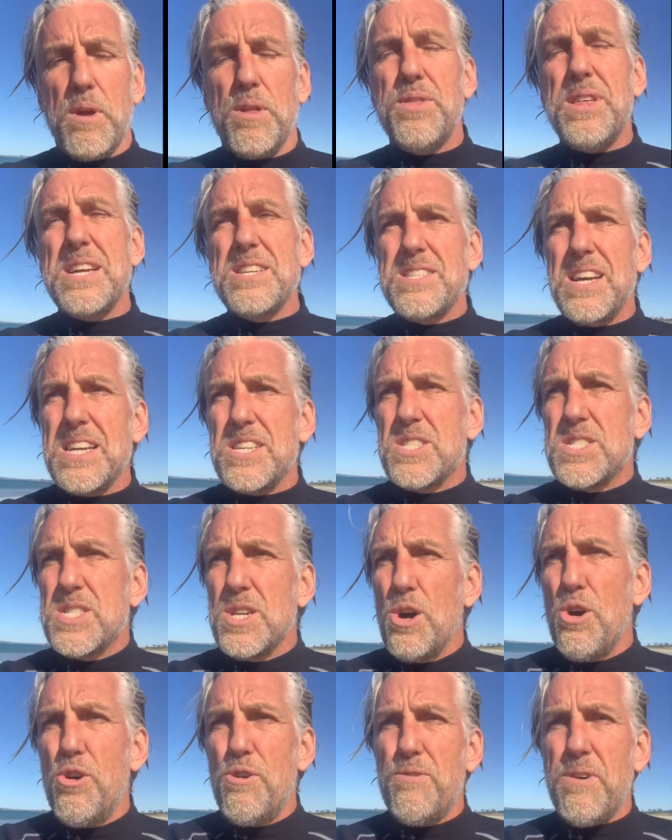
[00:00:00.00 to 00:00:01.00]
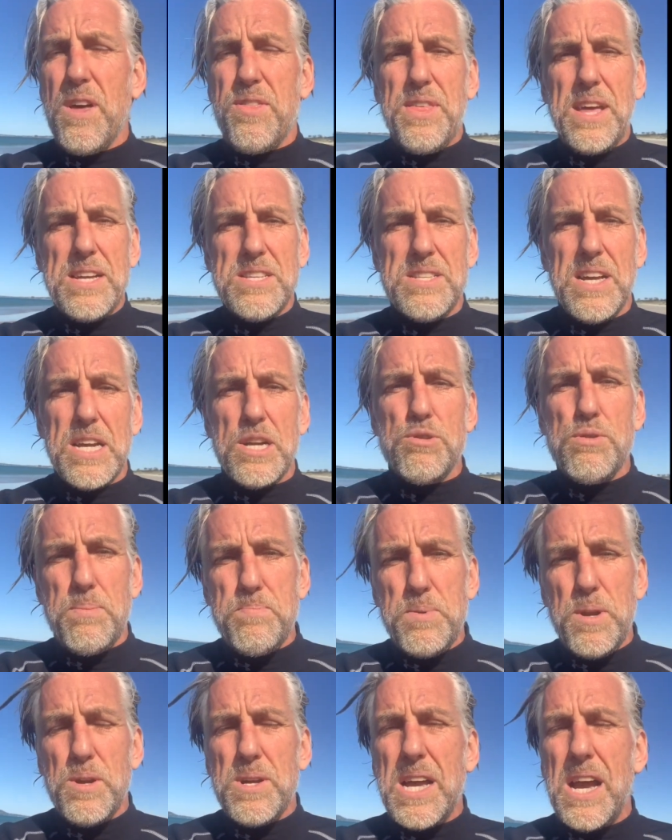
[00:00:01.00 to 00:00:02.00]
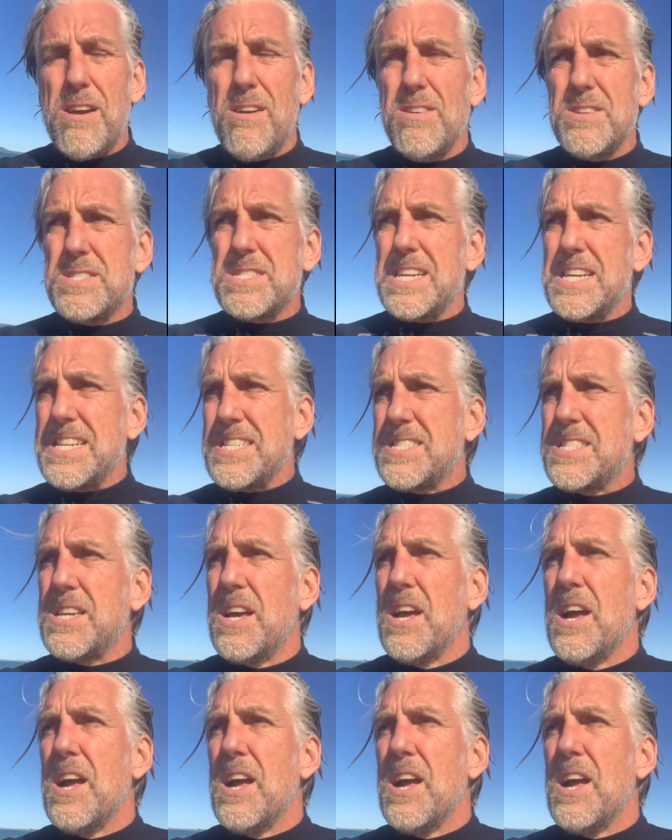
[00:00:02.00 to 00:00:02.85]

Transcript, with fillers: things like silver, things like cryptocurrencies,